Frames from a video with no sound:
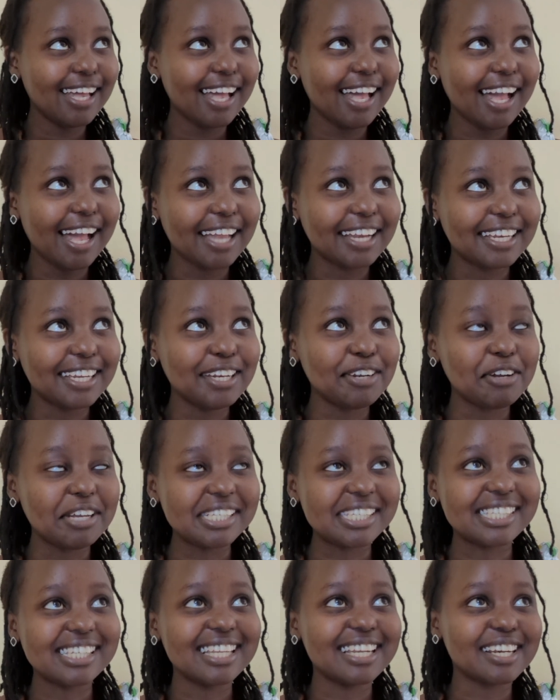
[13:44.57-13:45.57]
didn't know, I
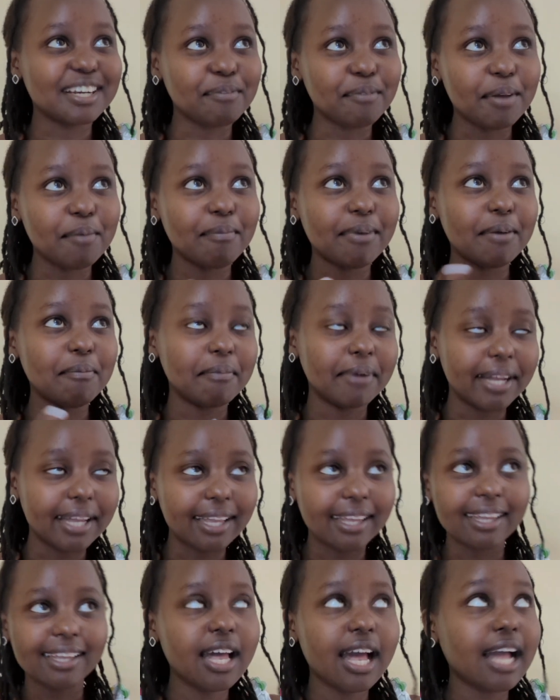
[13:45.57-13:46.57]
still remember
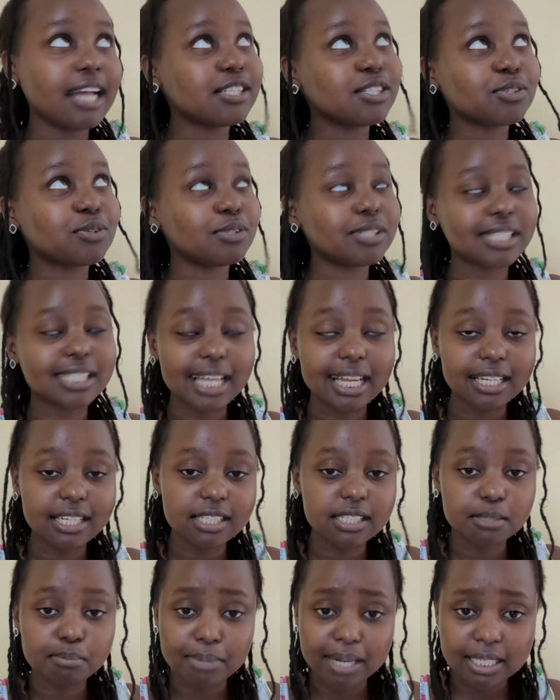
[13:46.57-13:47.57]
my high school
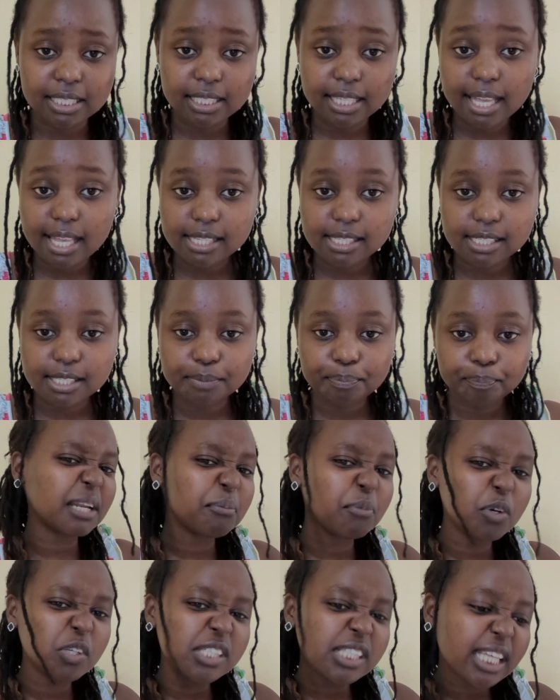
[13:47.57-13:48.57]
studies, but yes,
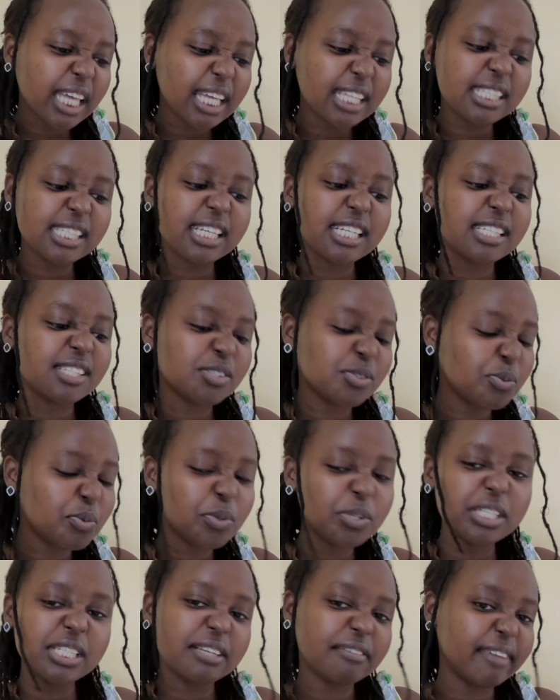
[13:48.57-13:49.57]
in most cases you
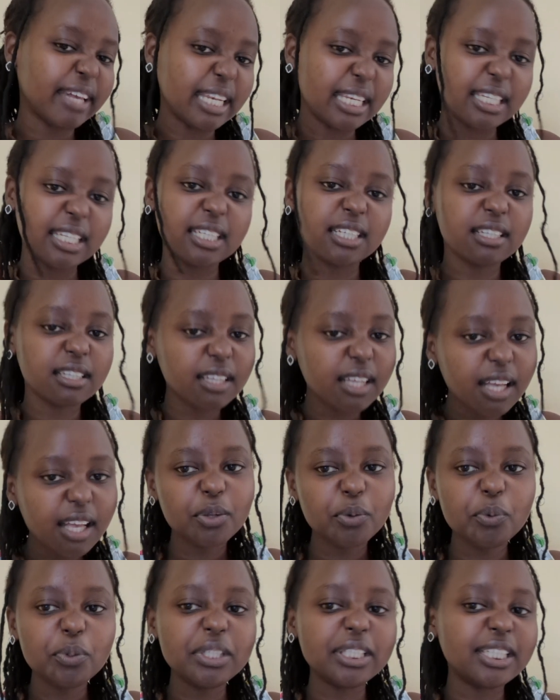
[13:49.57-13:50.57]
won't need
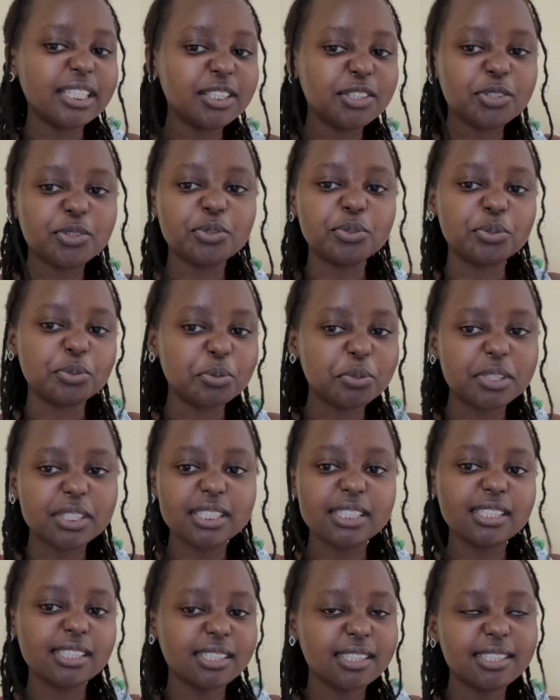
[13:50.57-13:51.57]
to use
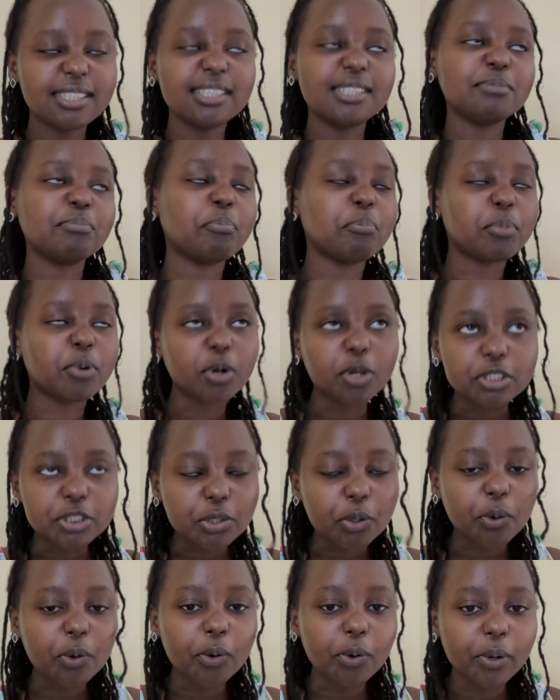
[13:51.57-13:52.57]
it. It's just
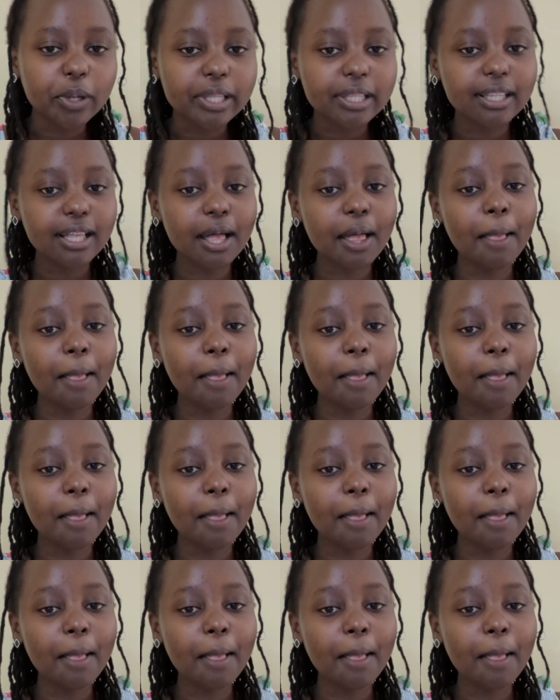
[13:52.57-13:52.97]
protocol.